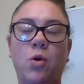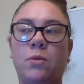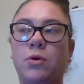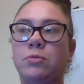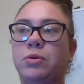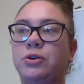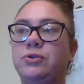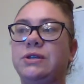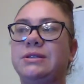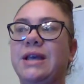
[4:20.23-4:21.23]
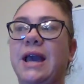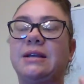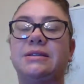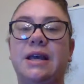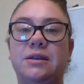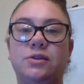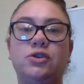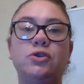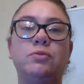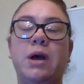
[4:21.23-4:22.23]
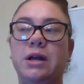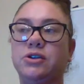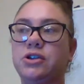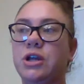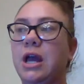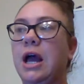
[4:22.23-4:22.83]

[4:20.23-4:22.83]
hormone produces excess, too much.